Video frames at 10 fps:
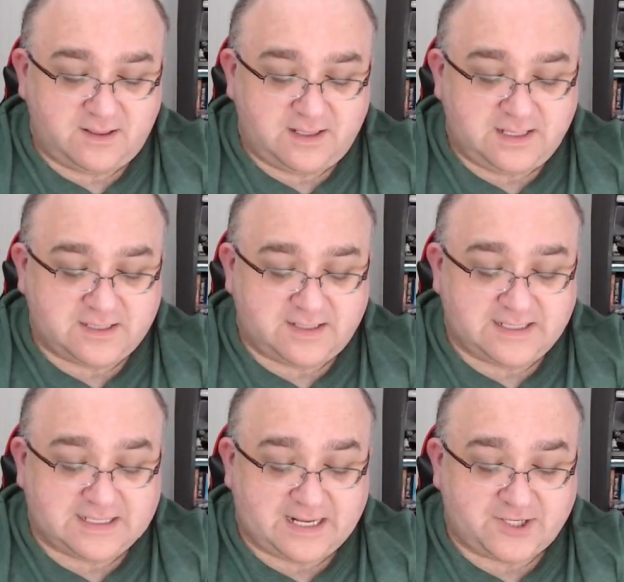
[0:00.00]
His eyes
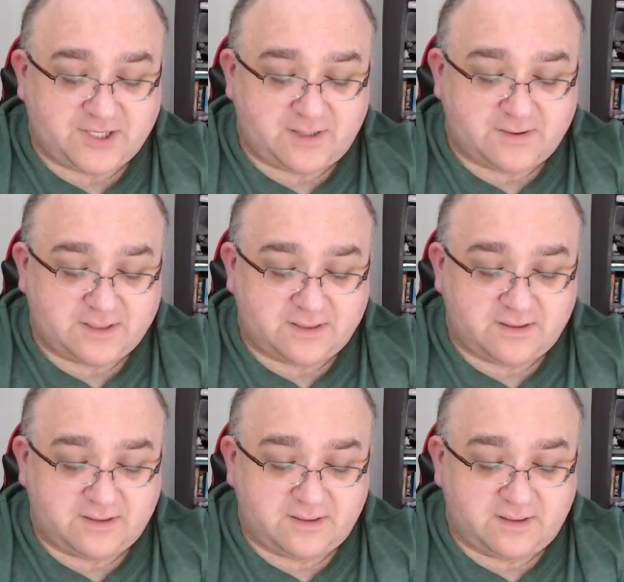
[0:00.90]
catch Show's.
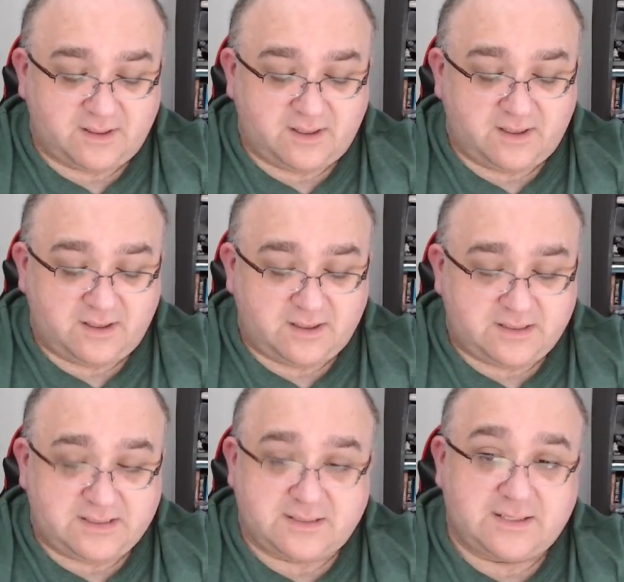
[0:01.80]

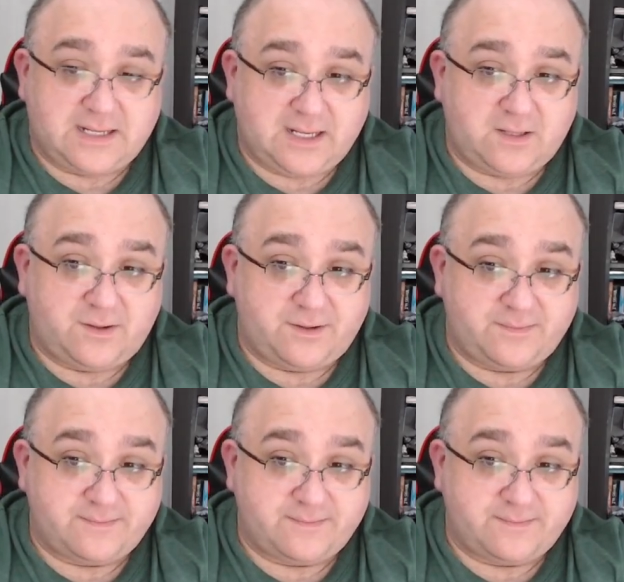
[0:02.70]
To heal them.